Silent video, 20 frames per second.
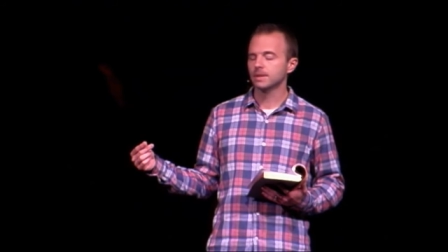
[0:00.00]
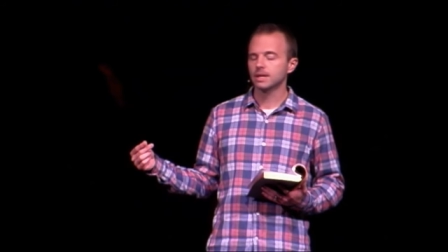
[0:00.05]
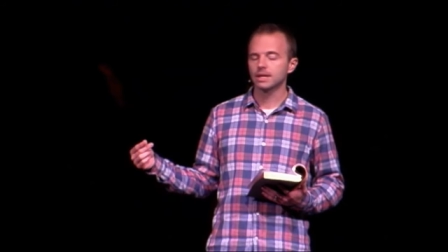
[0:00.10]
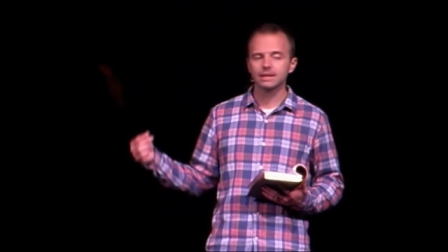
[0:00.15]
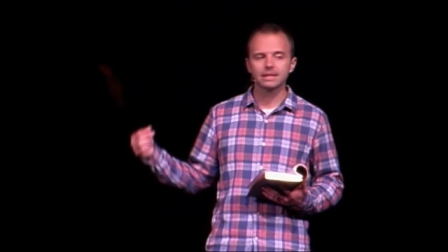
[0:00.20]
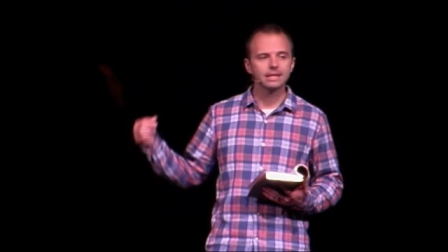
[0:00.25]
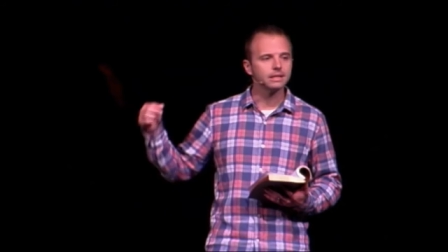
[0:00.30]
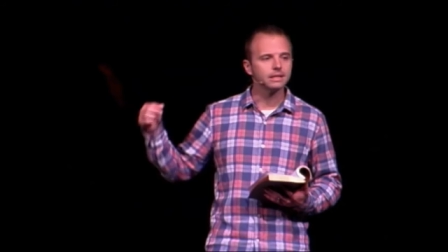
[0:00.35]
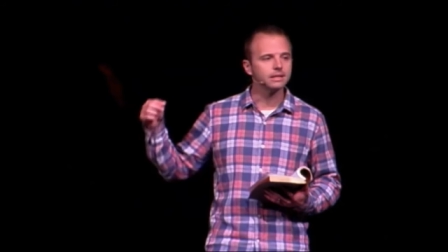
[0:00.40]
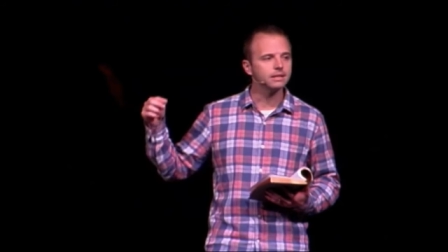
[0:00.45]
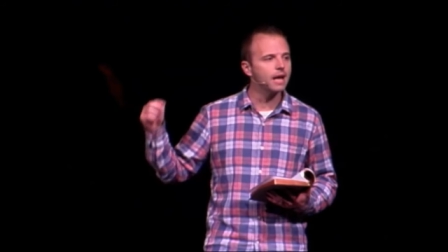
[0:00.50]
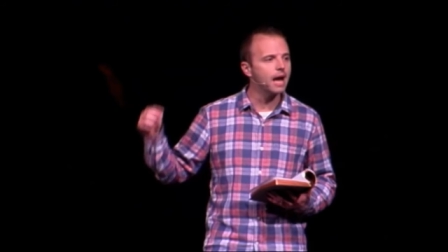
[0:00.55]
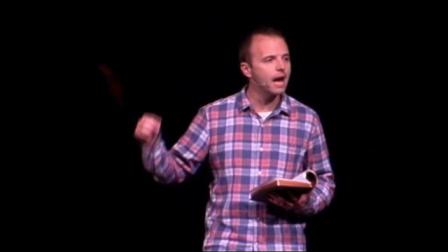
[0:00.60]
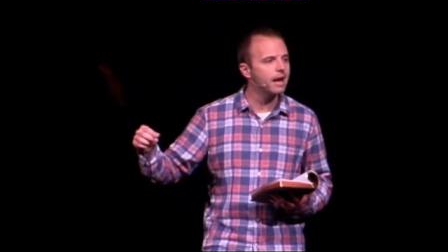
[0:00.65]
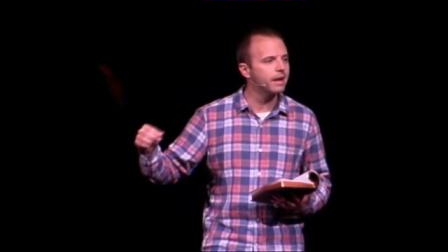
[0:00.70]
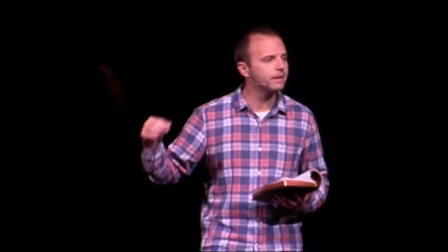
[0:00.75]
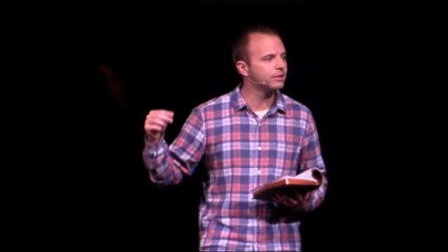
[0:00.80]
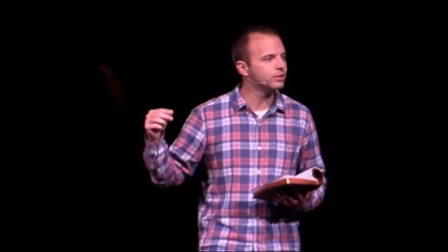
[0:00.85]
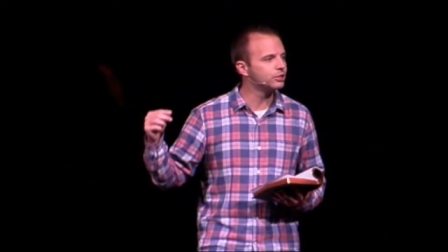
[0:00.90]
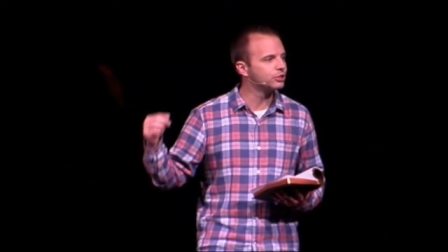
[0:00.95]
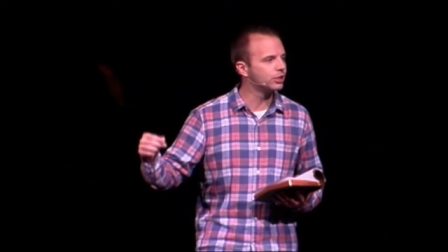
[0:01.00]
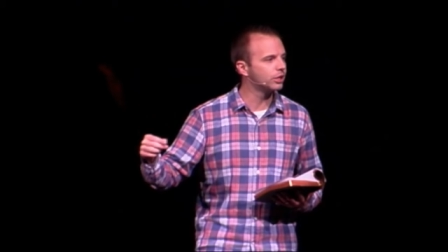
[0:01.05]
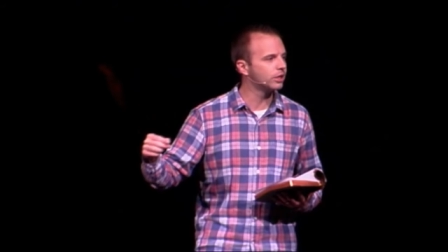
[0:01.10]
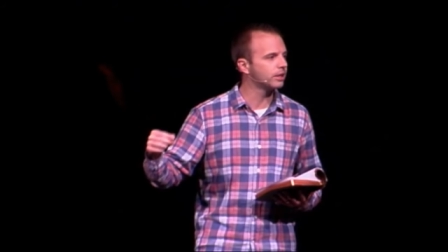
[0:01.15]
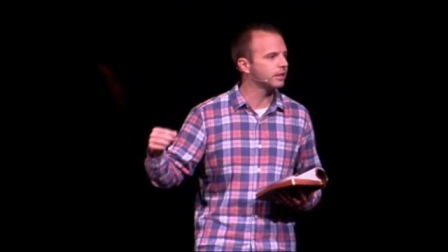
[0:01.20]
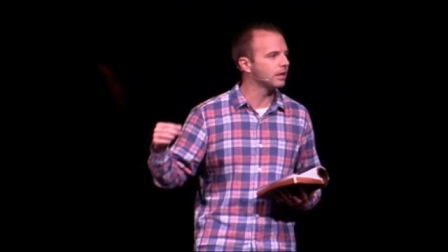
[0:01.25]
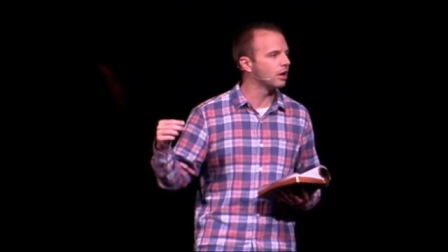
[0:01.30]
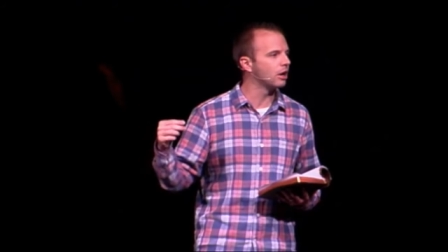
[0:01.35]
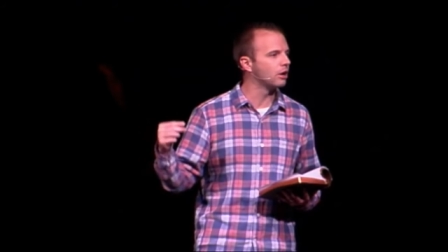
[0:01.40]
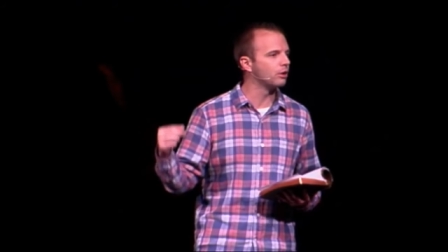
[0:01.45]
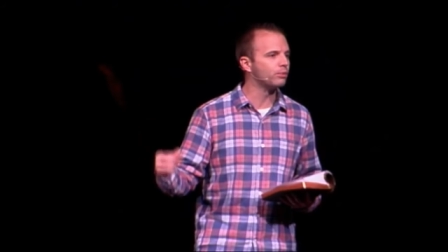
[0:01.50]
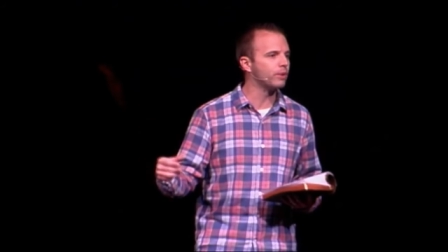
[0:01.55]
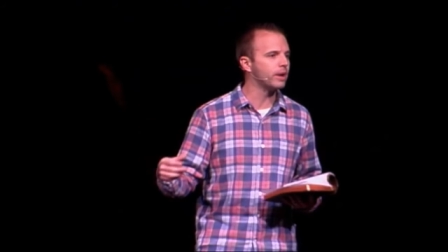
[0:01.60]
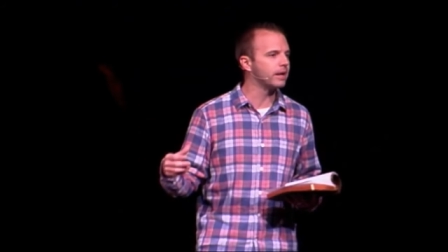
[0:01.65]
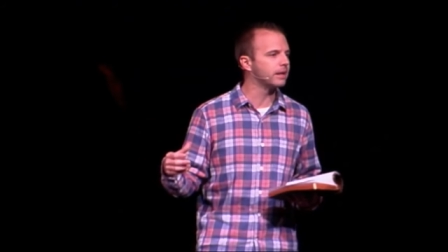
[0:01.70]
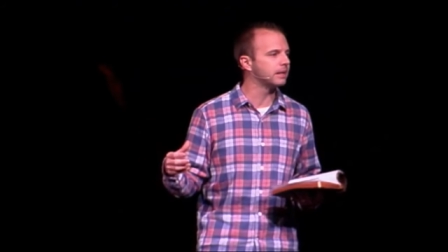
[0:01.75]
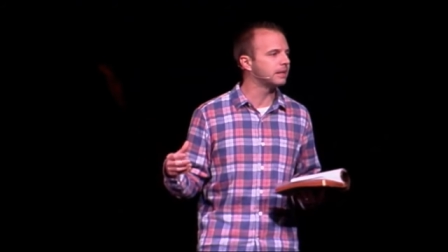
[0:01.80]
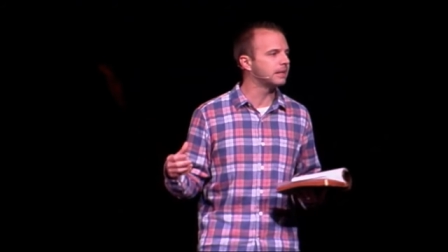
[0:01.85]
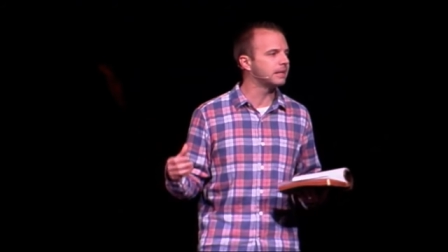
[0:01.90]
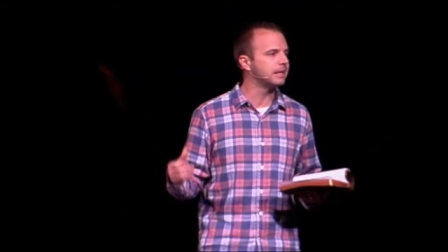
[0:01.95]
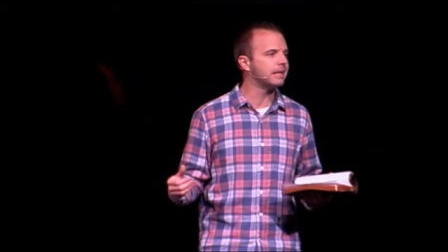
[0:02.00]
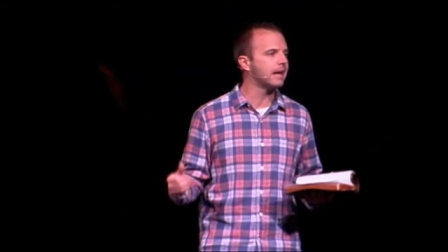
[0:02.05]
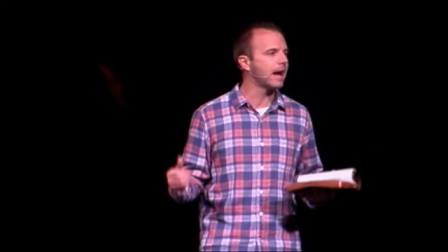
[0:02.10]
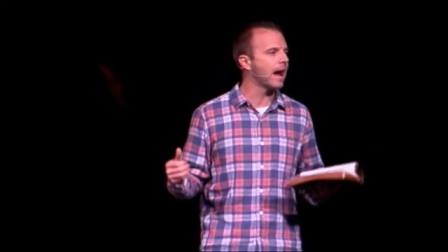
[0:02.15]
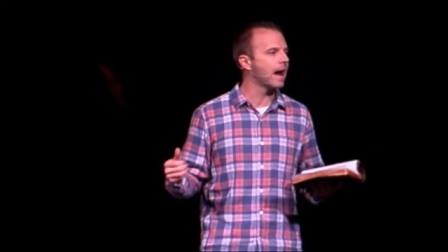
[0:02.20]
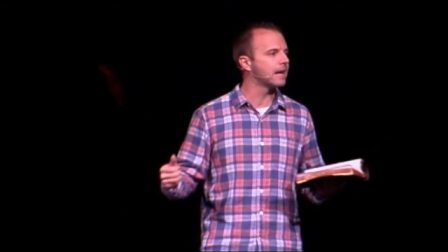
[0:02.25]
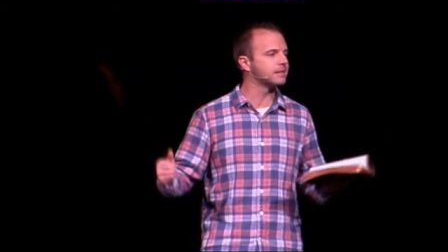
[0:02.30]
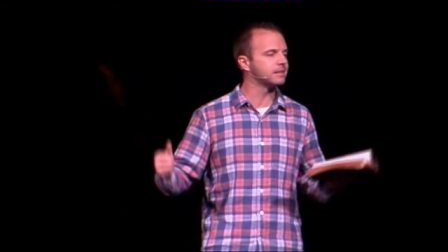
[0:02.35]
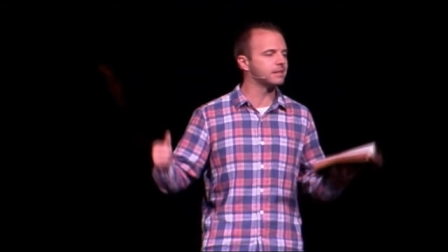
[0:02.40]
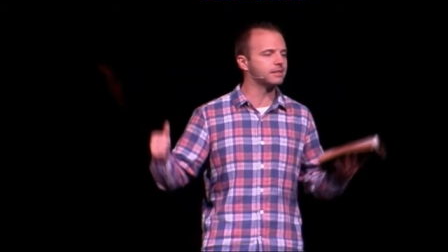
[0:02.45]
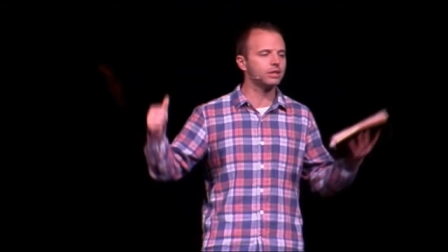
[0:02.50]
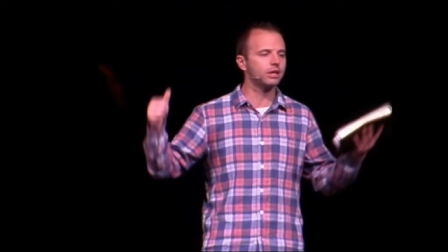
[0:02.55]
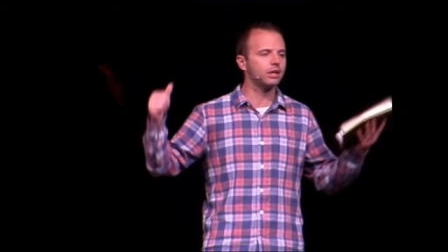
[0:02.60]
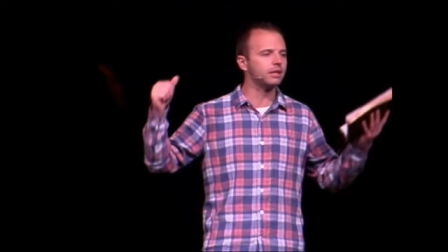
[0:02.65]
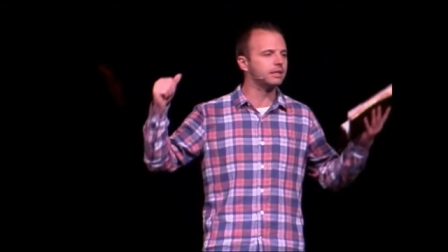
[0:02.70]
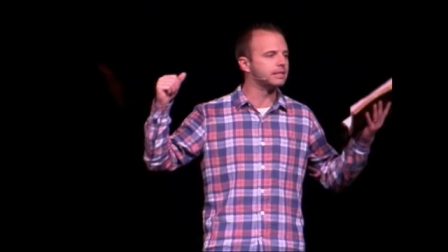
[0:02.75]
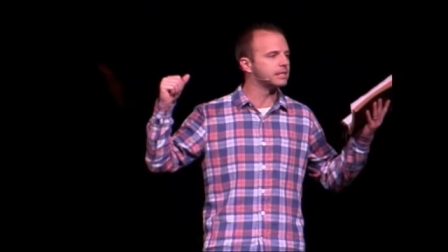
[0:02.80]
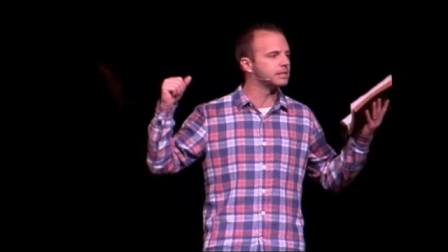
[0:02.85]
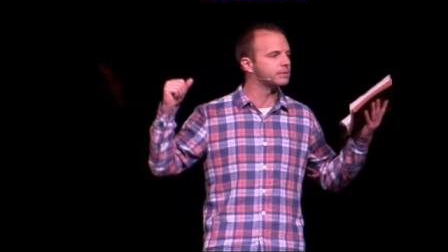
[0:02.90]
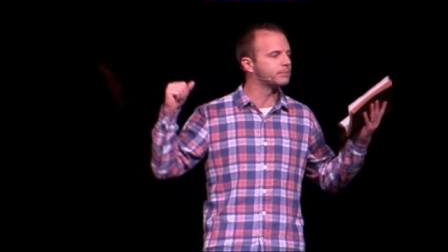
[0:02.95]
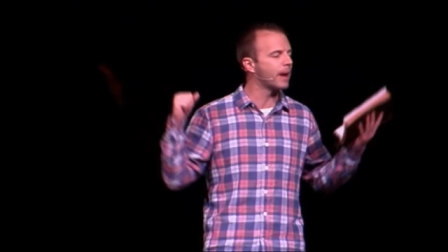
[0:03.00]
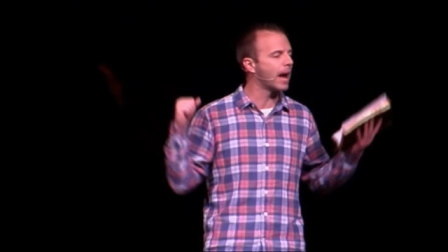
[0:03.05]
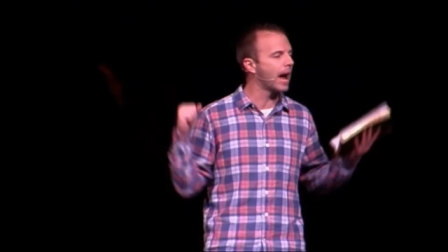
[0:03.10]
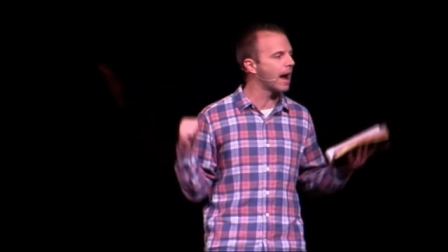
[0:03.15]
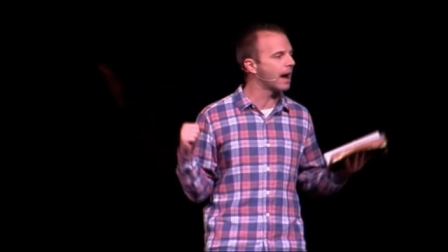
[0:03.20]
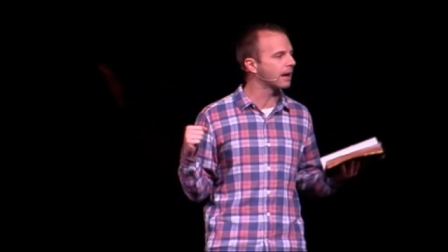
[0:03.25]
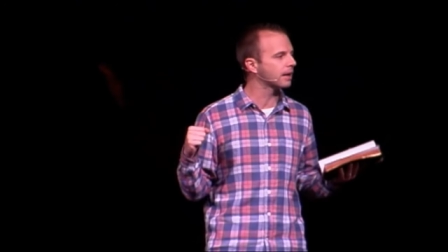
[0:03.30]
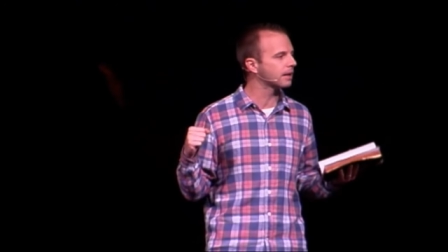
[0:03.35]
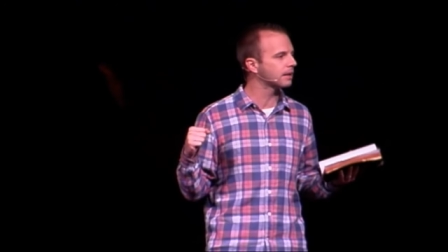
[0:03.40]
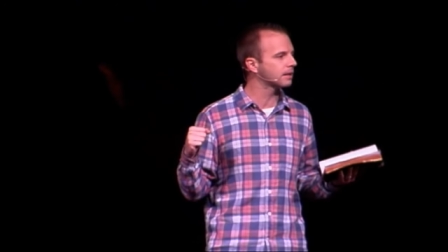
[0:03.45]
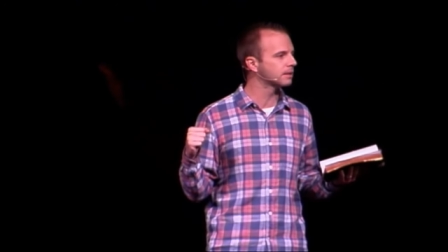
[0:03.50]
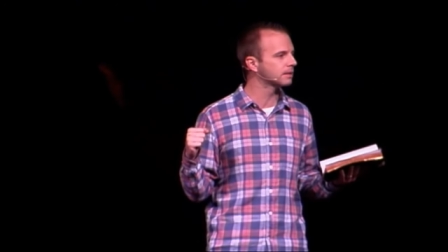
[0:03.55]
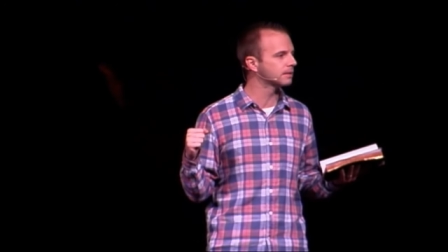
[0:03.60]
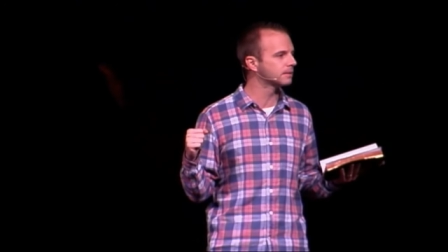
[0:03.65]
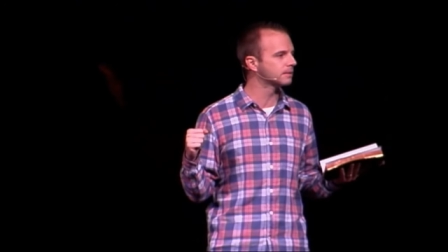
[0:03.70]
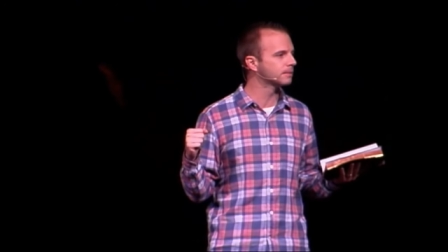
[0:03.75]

That a lot of the journey already He has us on His back.